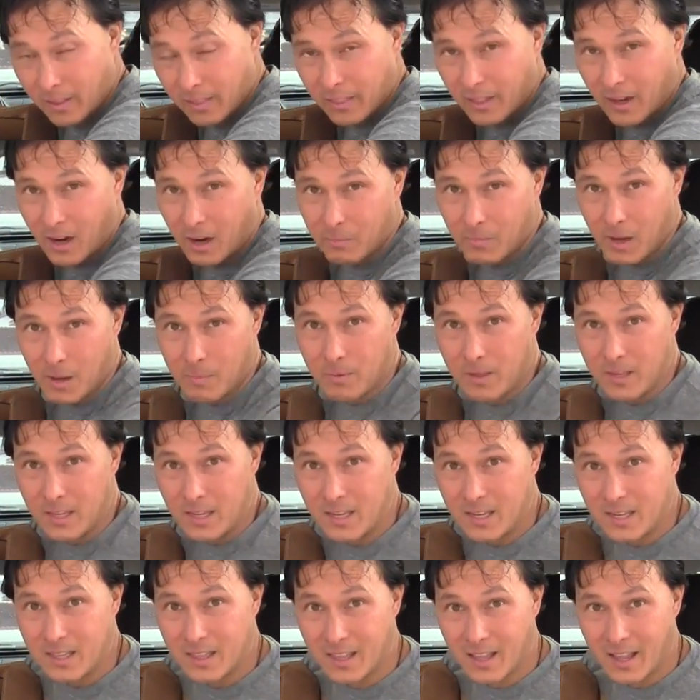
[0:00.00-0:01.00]
that I might be
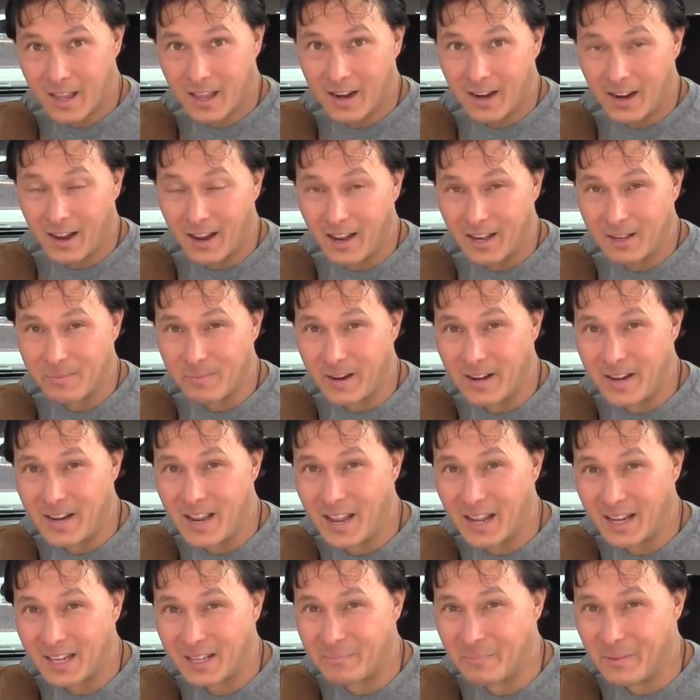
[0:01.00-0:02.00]
eating that as my
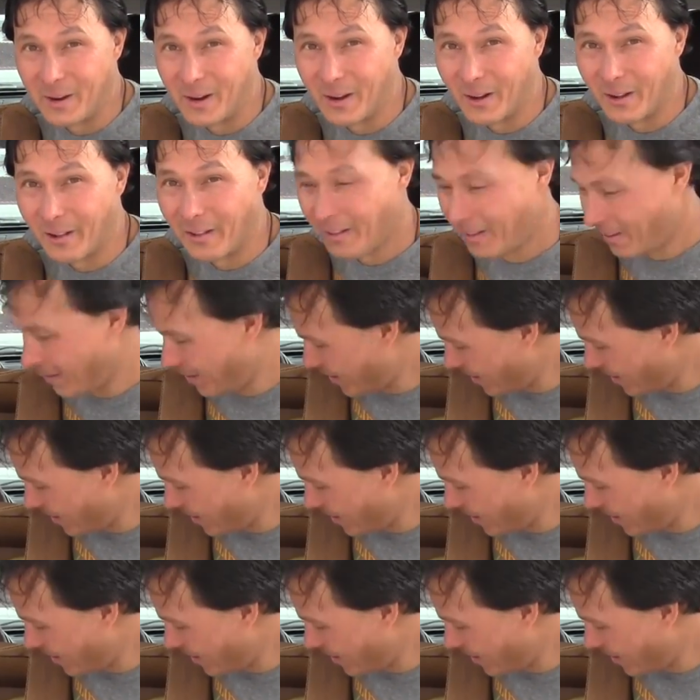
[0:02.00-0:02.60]
next meal